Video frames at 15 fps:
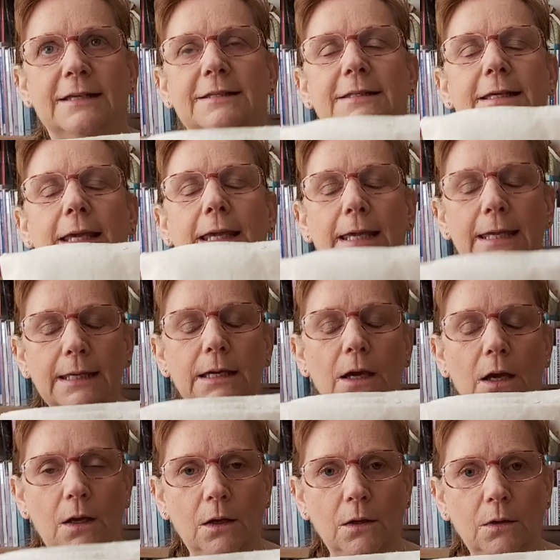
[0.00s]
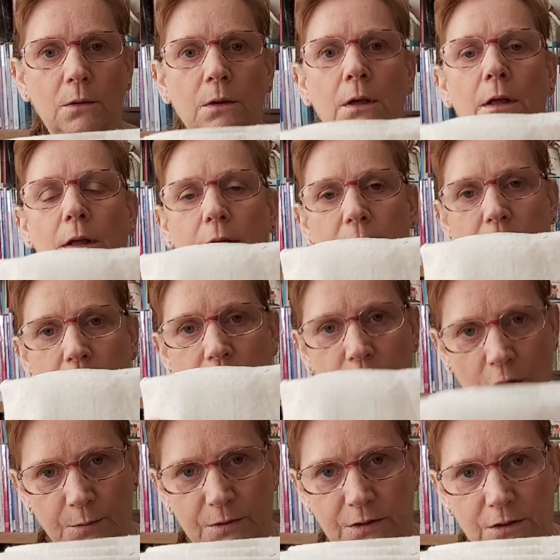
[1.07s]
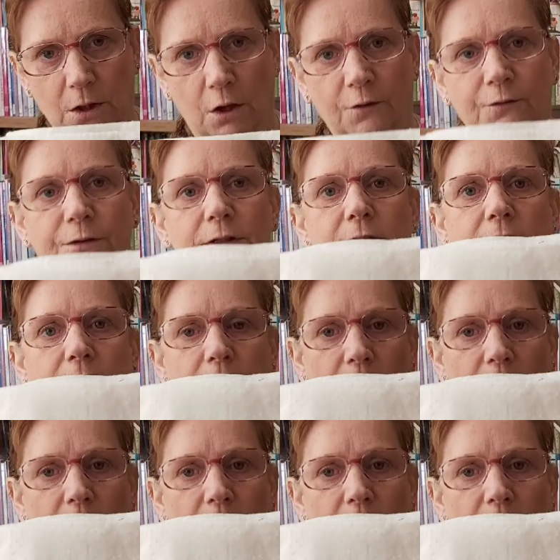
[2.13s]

it's the Eco Super Soft